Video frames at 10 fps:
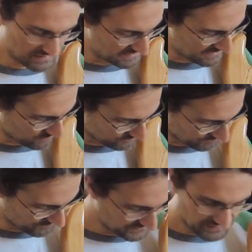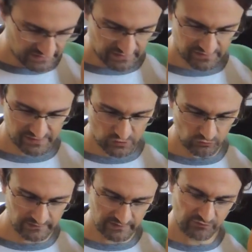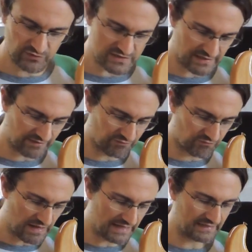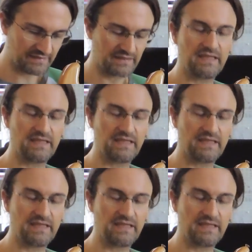Now, the only difference that I find